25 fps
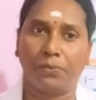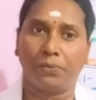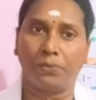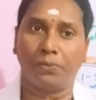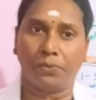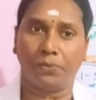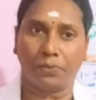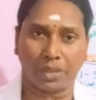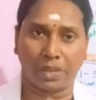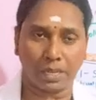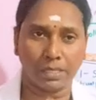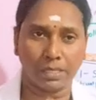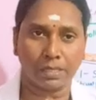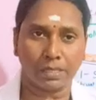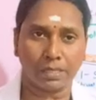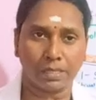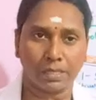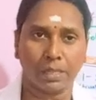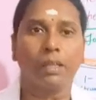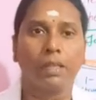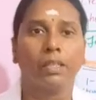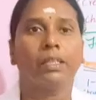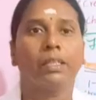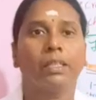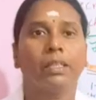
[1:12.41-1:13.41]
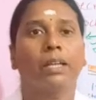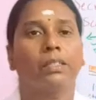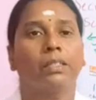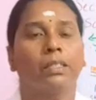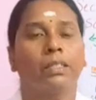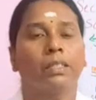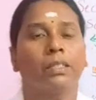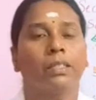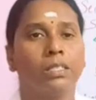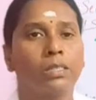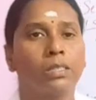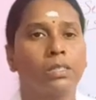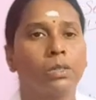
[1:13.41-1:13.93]
phase, that
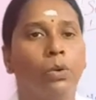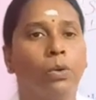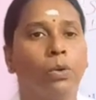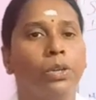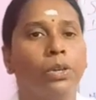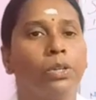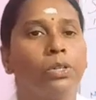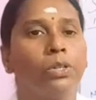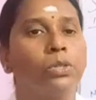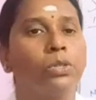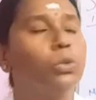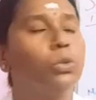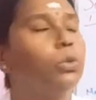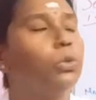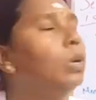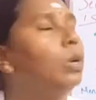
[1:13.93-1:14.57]
is going to